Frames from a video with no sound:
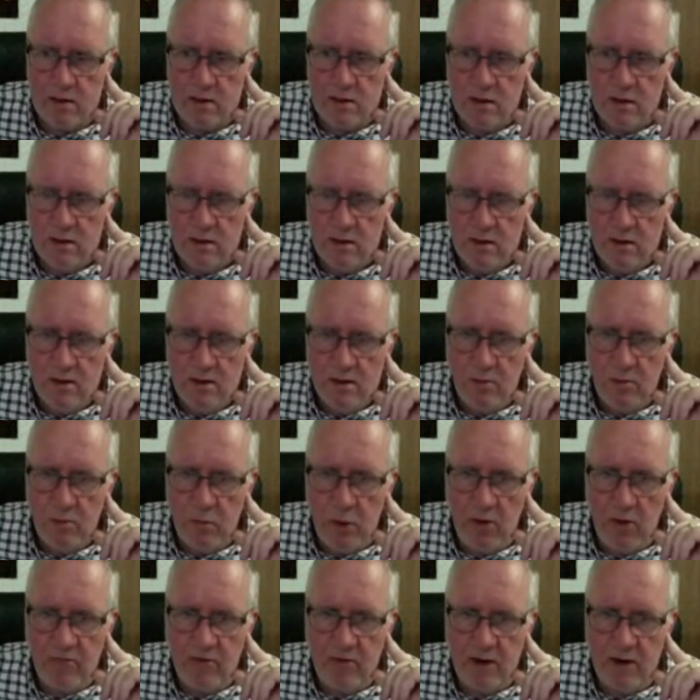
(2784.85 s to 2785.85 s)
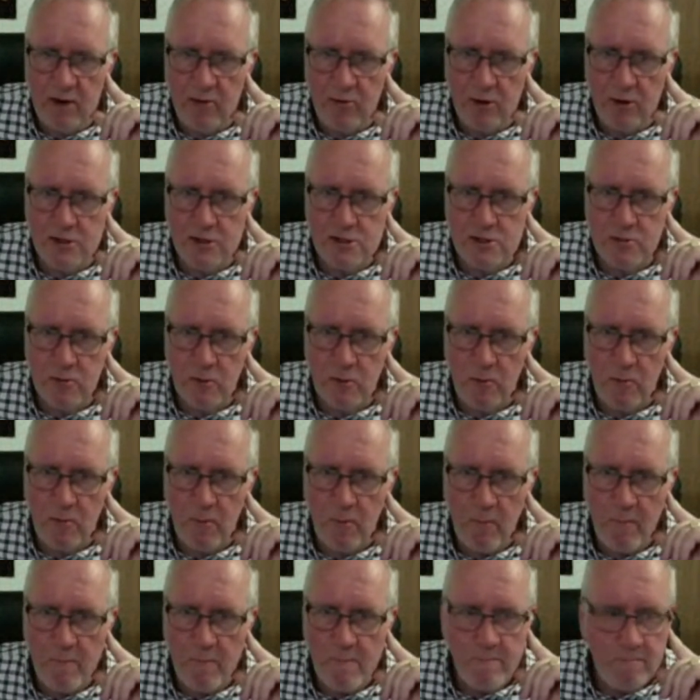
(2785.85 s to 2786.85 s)
That's perfectly
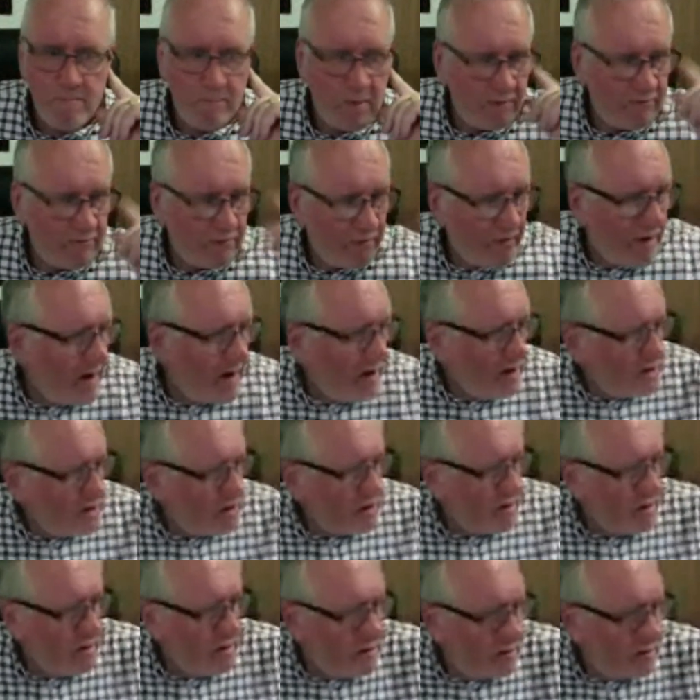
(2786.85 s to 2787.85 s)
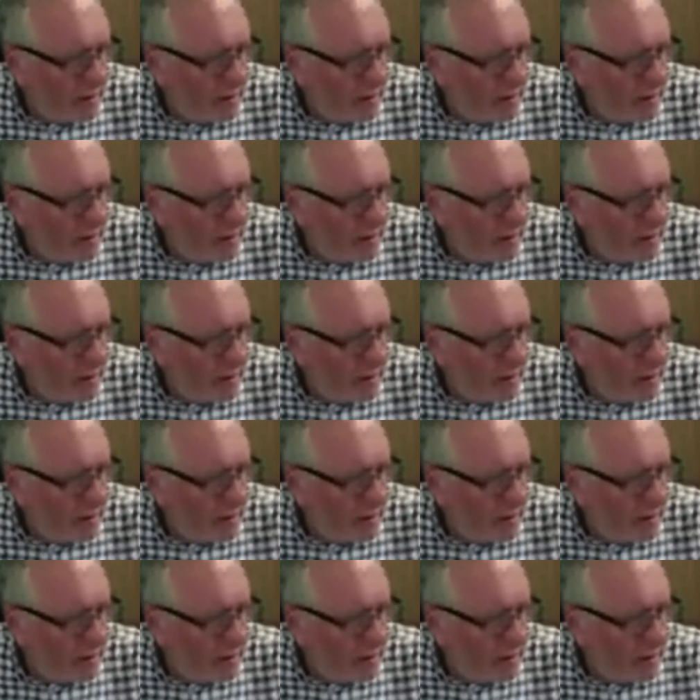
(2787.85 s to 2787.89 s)
reasonable. In fact,